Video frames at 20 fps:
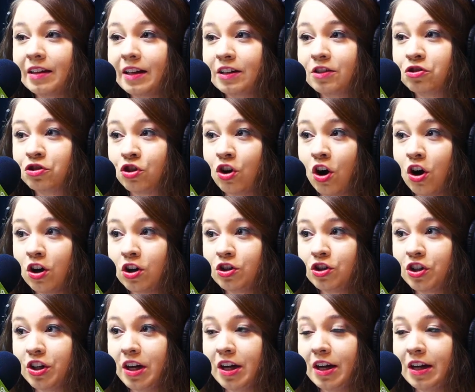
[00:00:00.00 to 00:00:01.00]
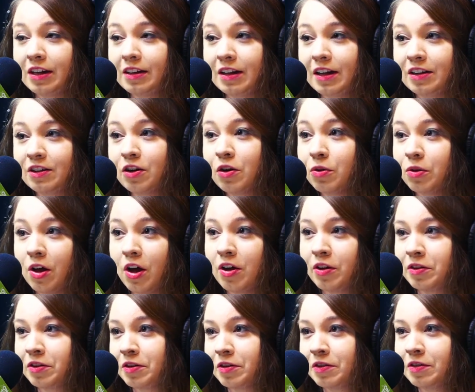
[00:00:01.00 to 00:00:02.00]
charging. Like, no
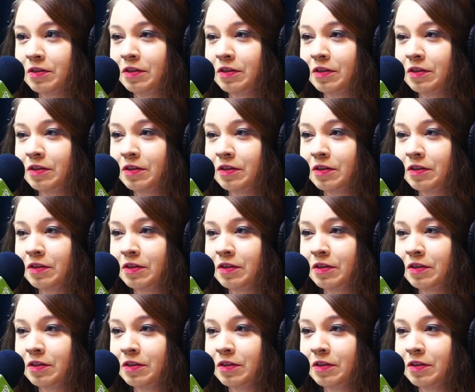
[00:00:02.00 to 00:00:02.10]
longer, they're